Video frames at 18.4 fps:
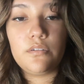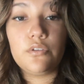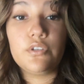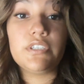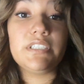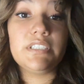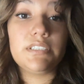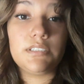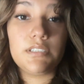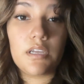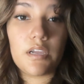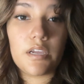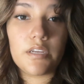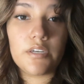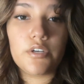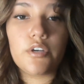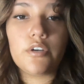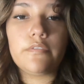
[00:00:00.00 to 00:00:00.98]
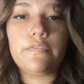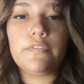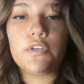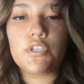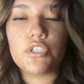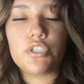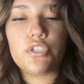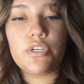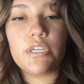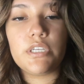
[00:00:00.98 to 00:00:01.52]
or designed her
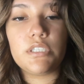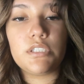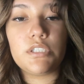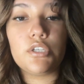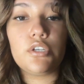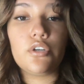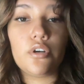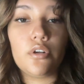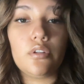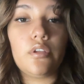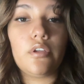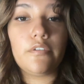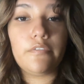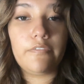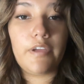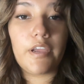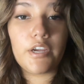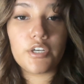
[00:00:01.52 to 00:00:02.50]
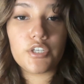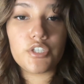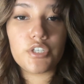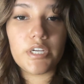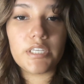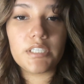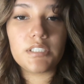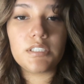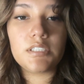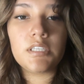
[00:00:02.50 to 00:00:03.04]
first dress, the Girl on Fire
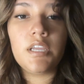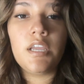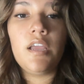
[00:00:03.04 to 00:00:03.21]
dress.